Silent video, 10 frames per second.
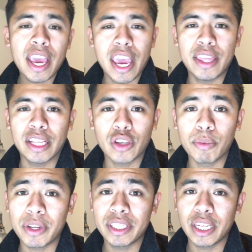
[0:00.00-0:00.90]
And that's all I'm
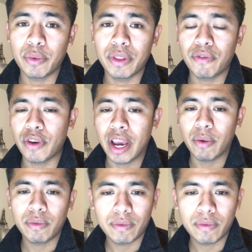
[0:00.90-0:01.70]
going to stick with for now.